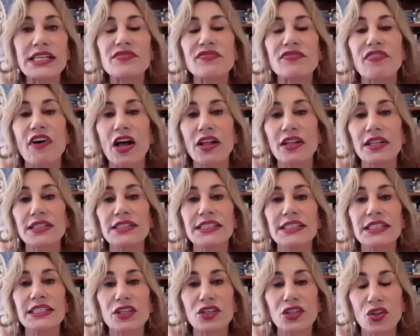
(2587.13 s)

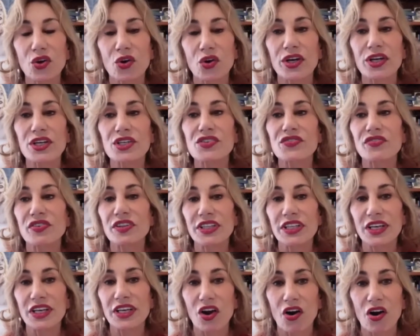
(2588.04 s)
volunteer lawyers for
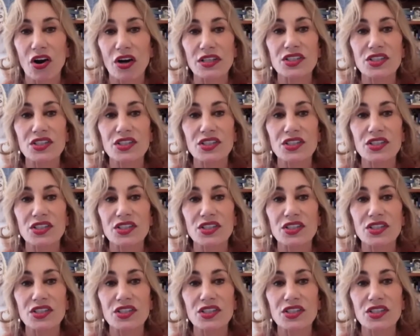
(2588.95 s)
the art.